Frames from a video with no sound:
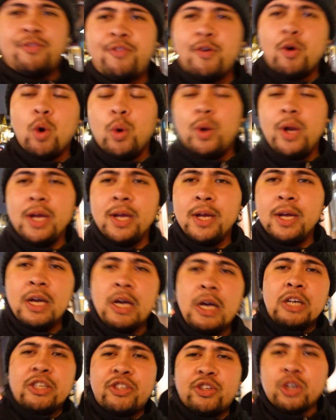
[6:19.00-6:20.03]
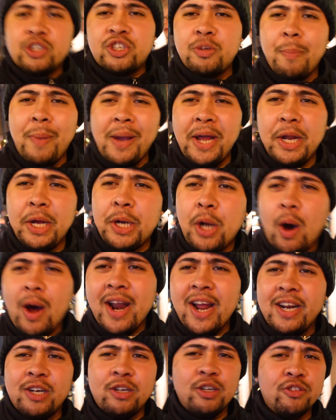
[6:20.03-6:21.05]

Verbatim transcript: food. Social media and all that in the